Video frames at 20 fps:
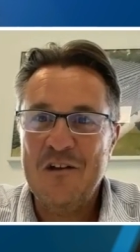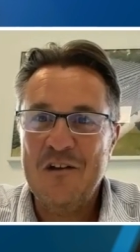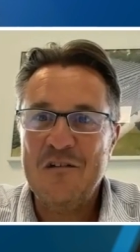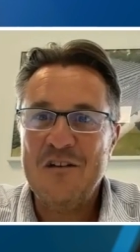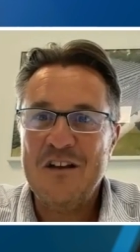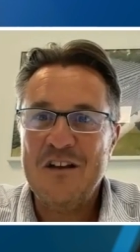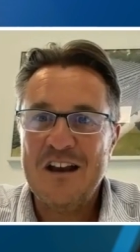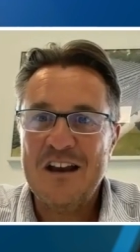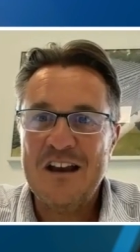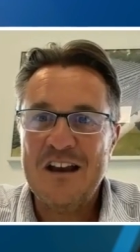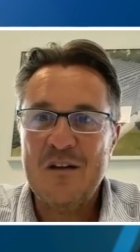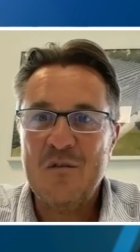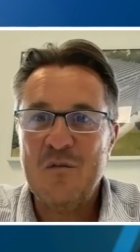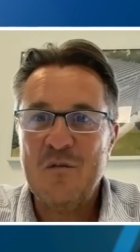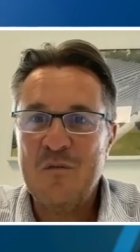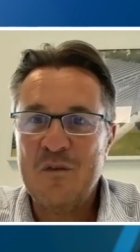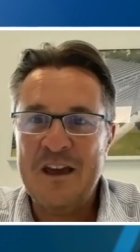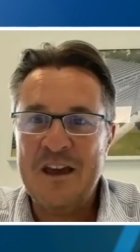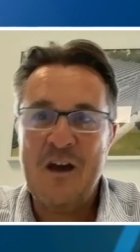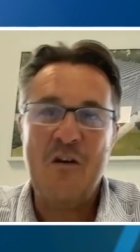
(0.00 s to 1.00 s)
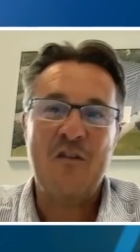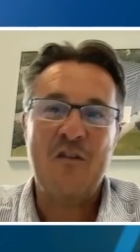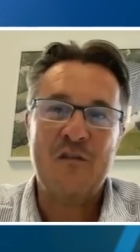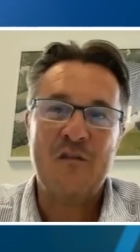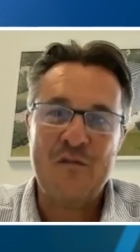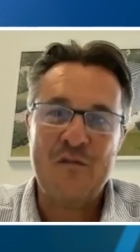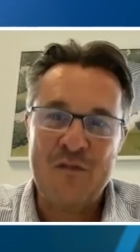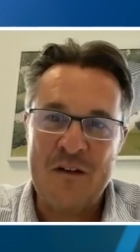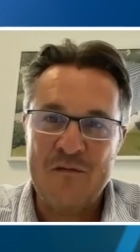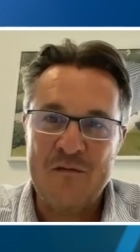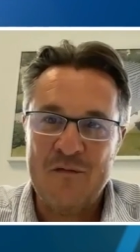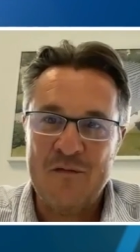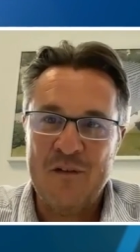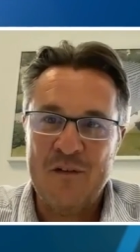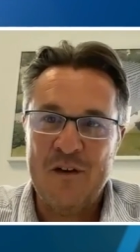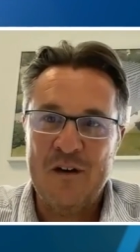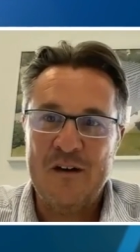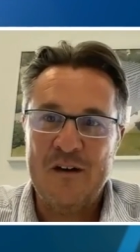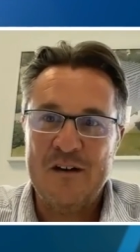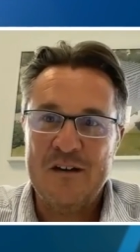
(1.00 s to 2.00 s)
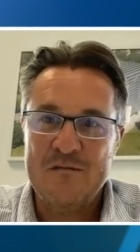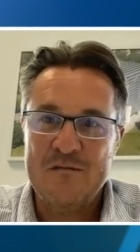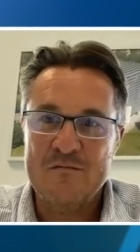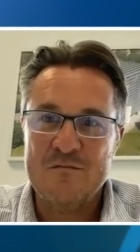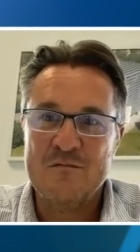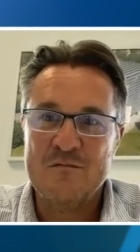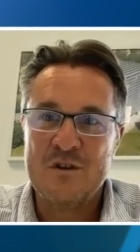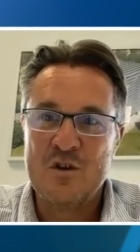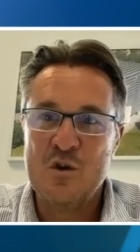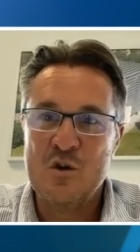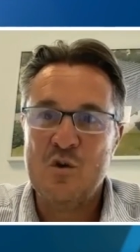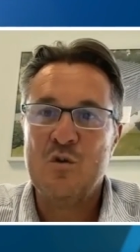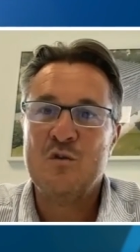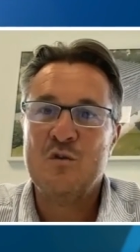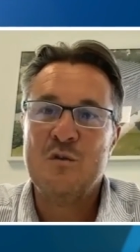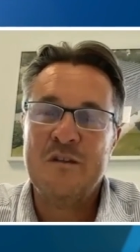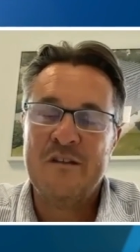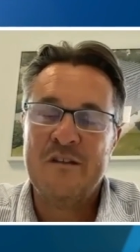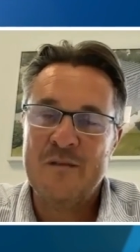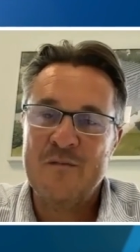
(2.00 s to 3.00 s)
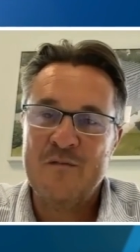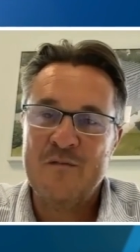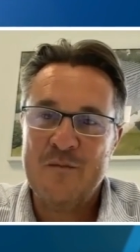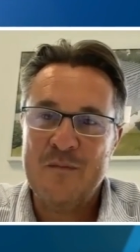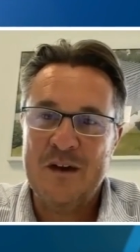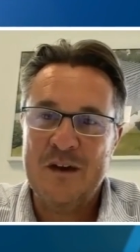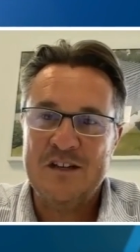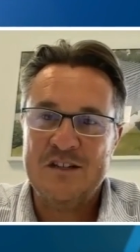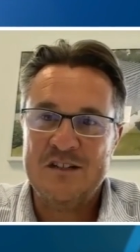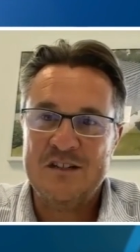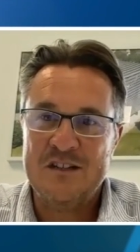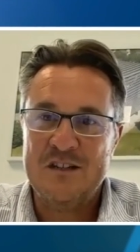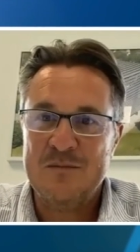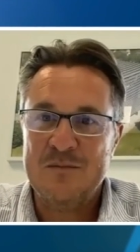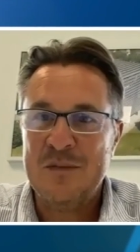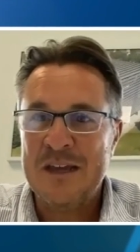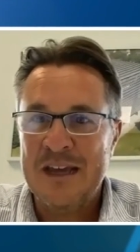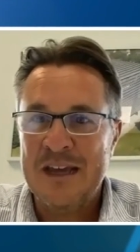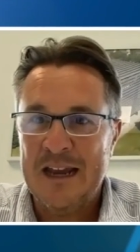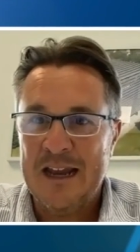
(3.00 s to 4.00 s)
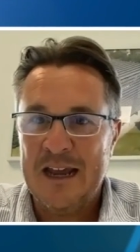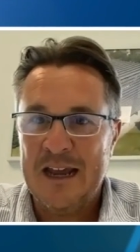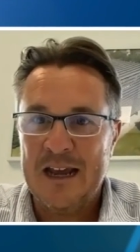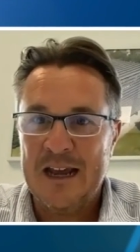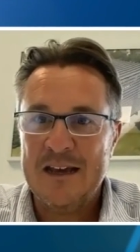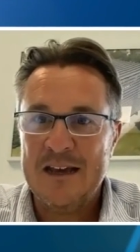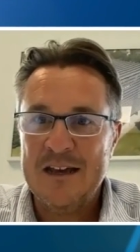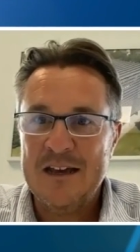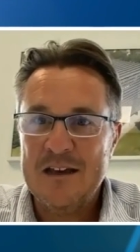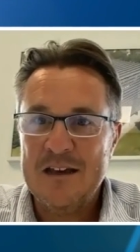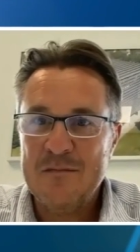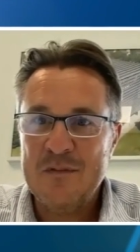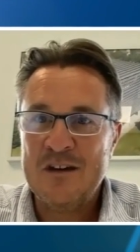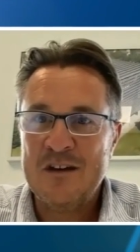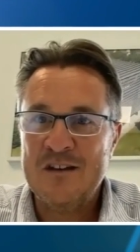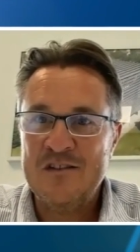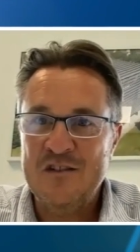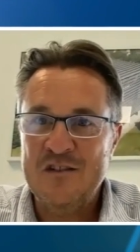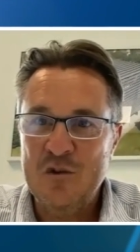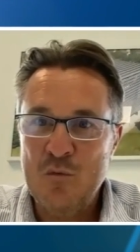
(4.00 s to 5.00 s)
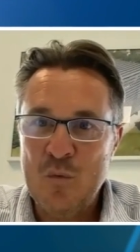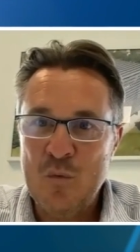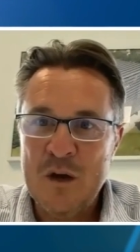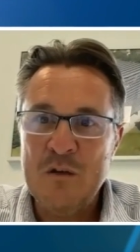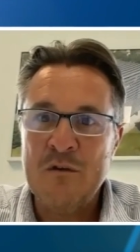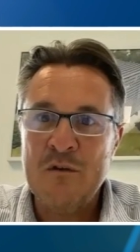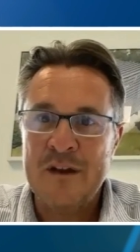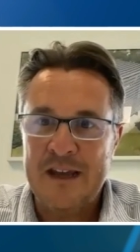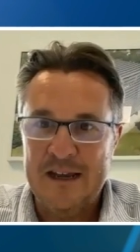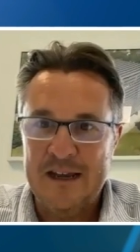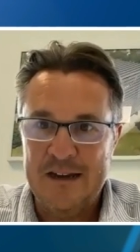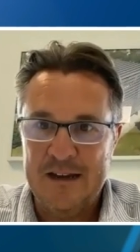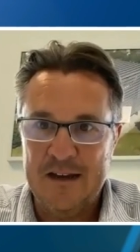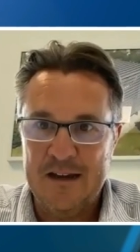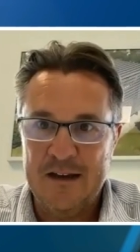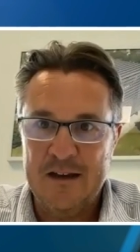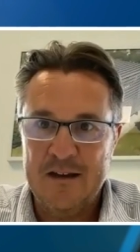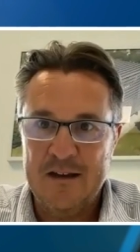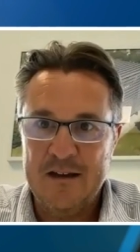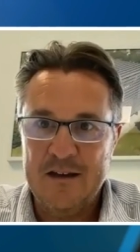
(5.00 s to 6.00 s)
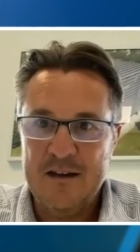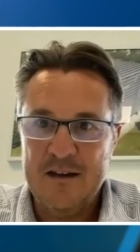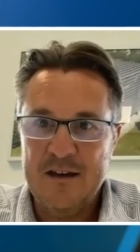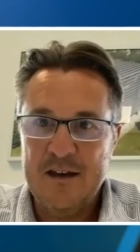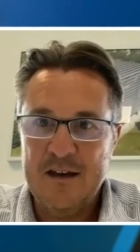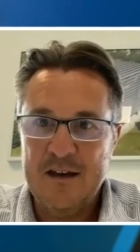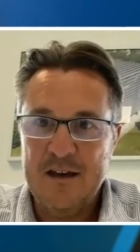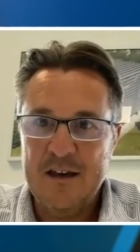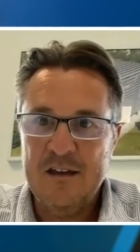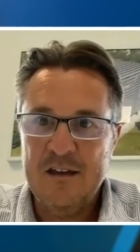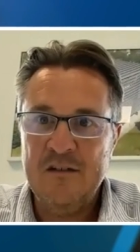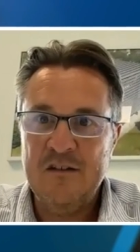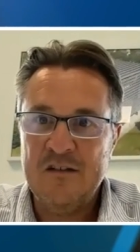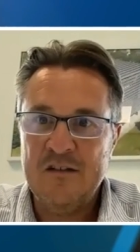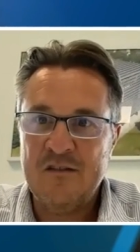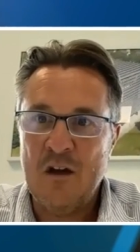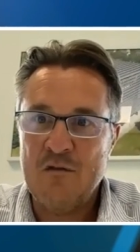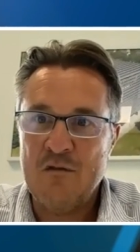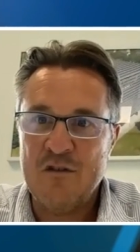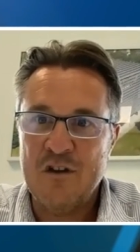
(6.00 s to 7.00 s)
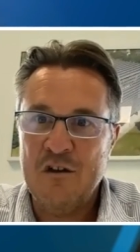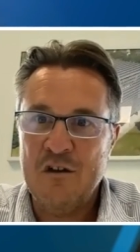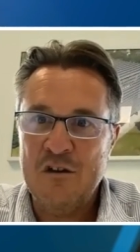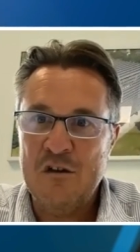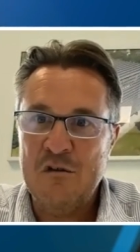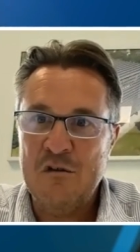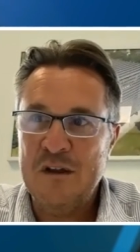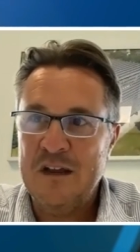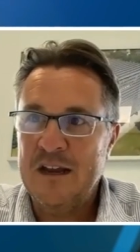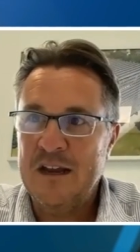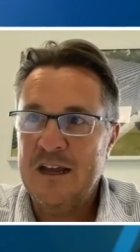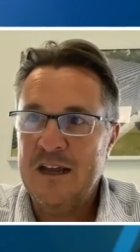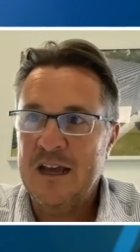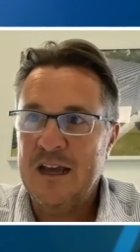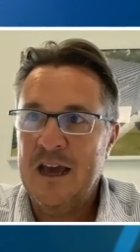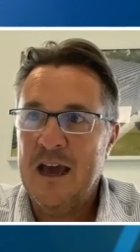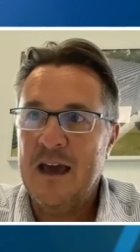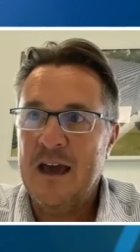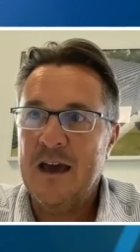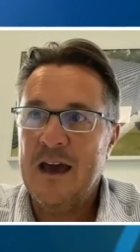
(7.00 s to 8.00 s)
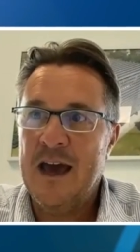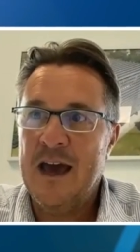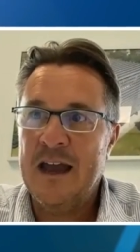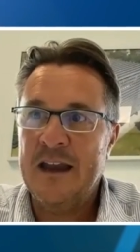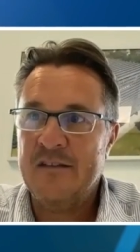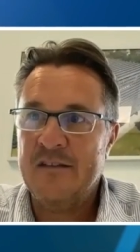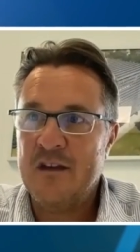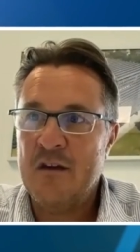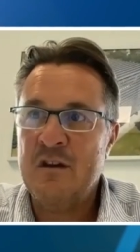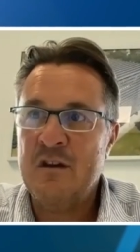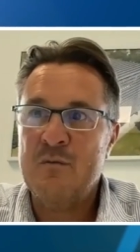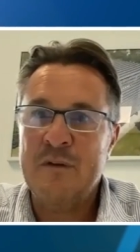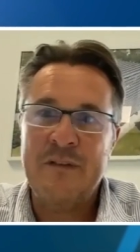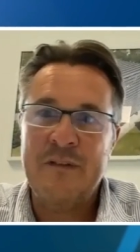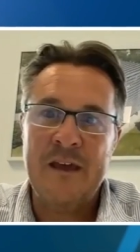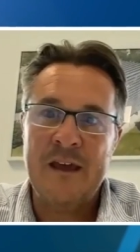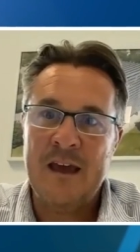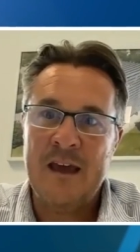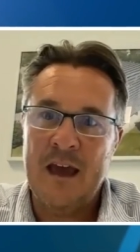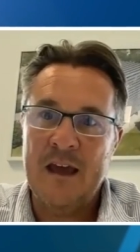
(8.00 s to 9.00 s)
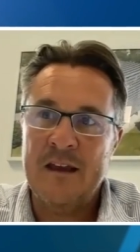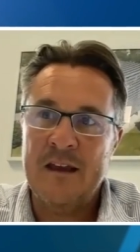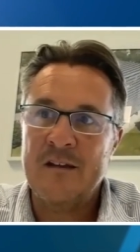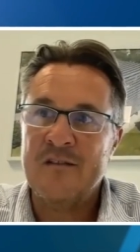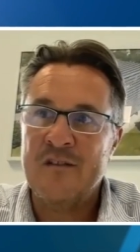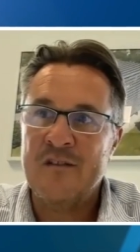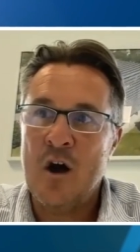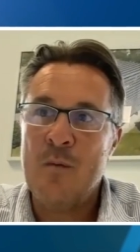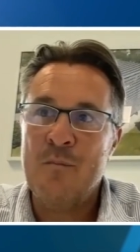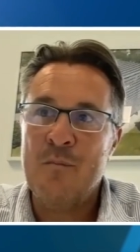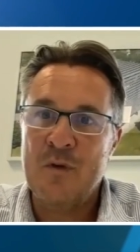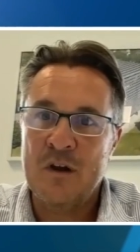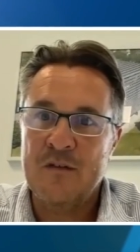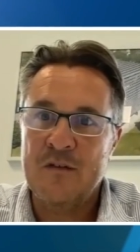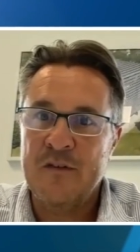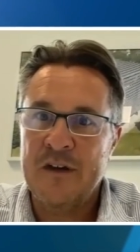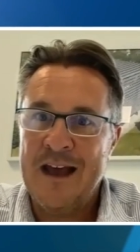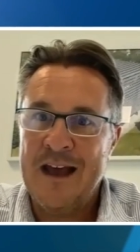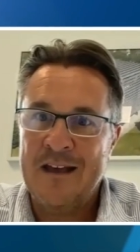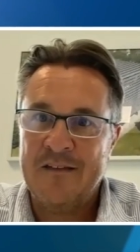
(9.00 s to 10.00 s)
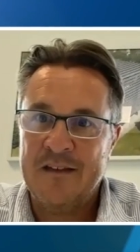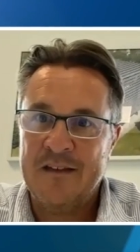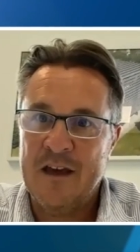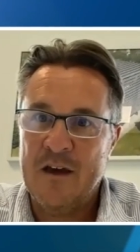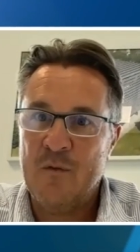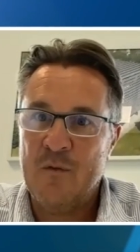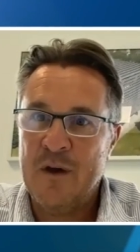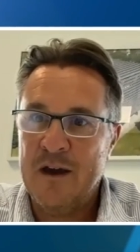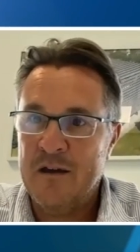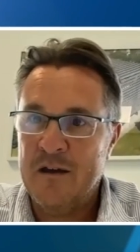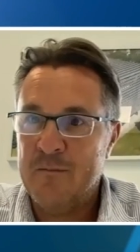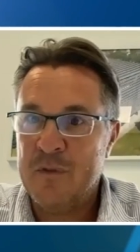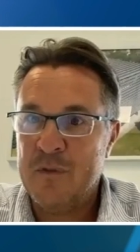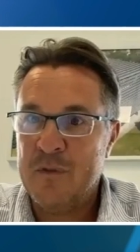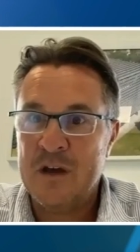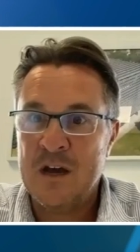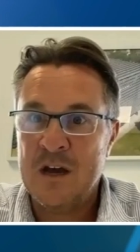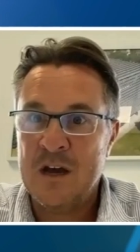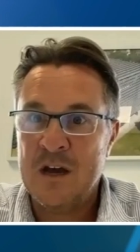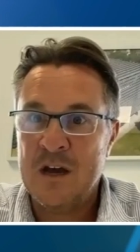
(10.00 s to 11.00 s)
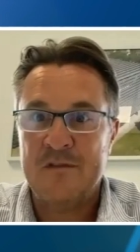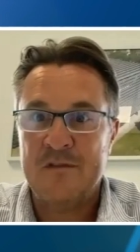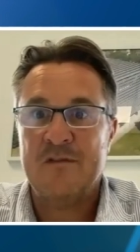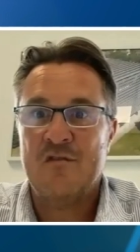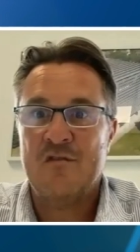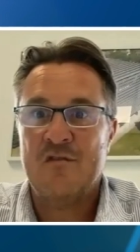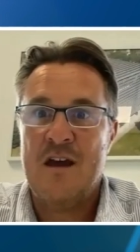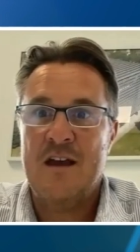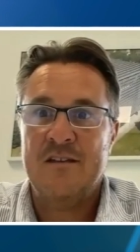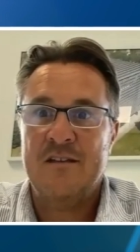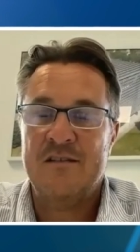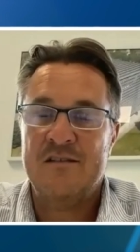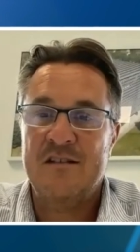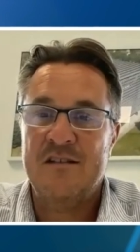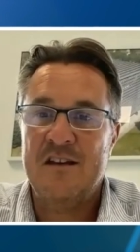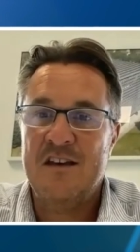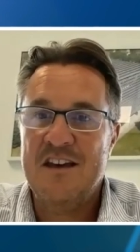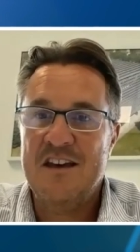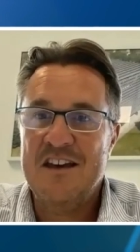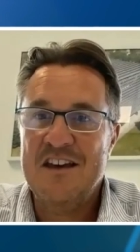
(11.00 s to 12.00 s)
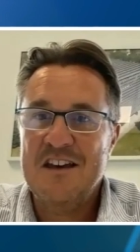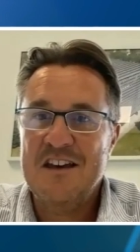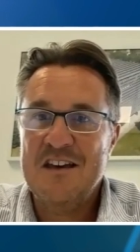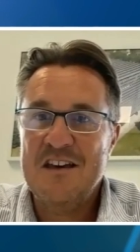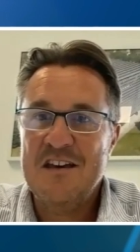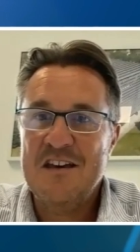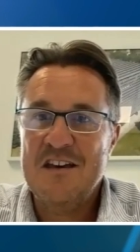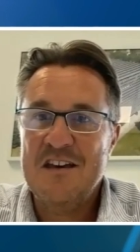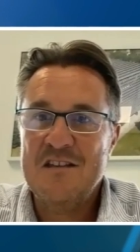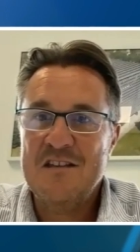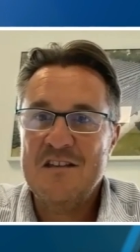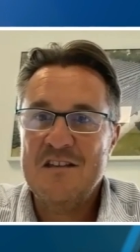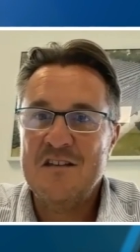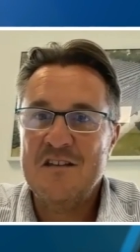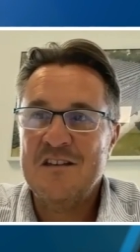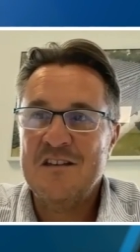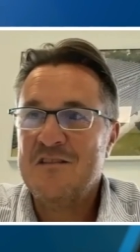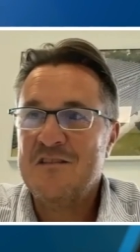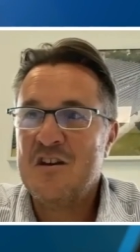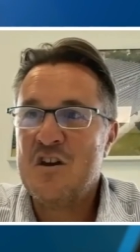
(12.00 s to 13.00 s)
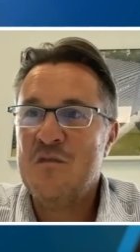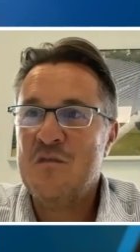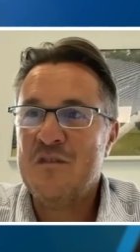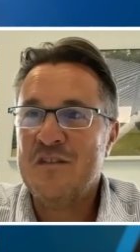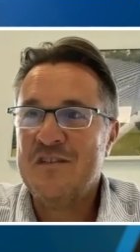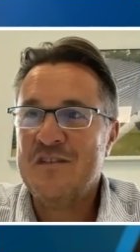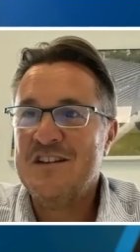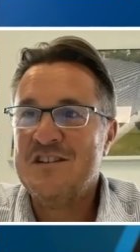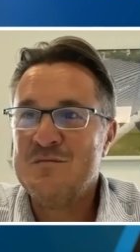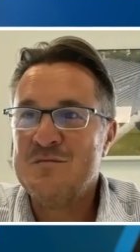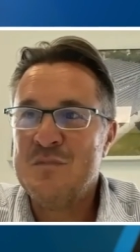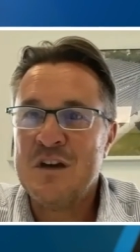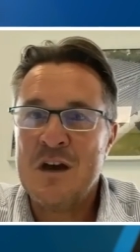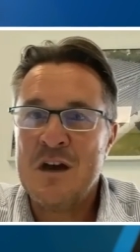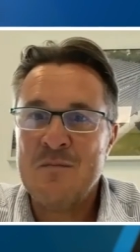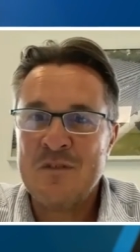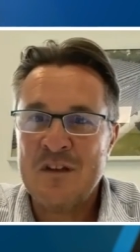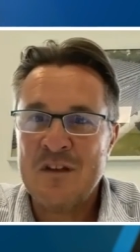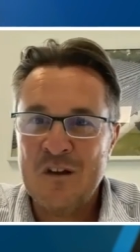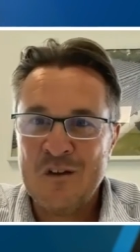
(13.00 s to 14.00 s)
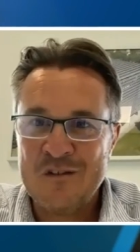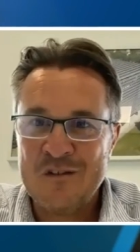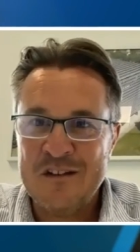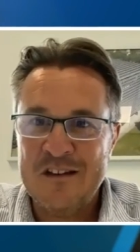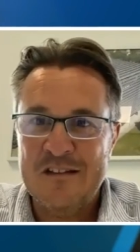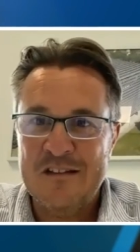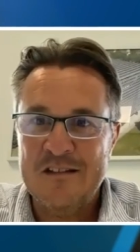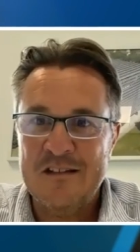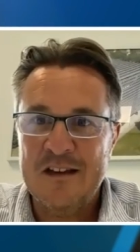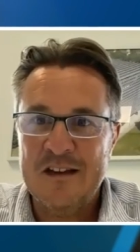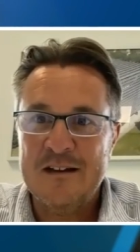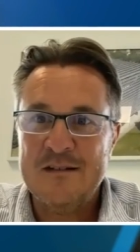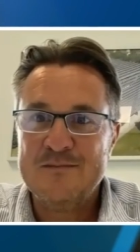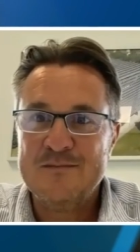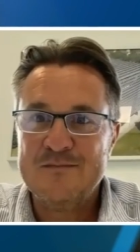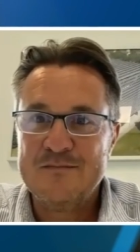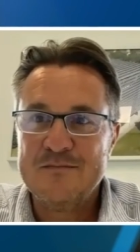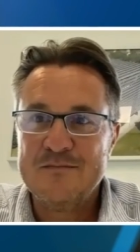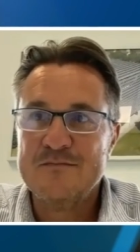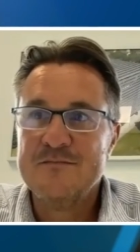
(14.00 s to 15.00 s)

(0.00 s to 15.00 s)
know, get on the front foot, record all this information at the beginning because you will need it. You just don't know you need it yet. And it's only when they get an example of an asset where it becomes distressed that the, the conversation becomes a lot easier.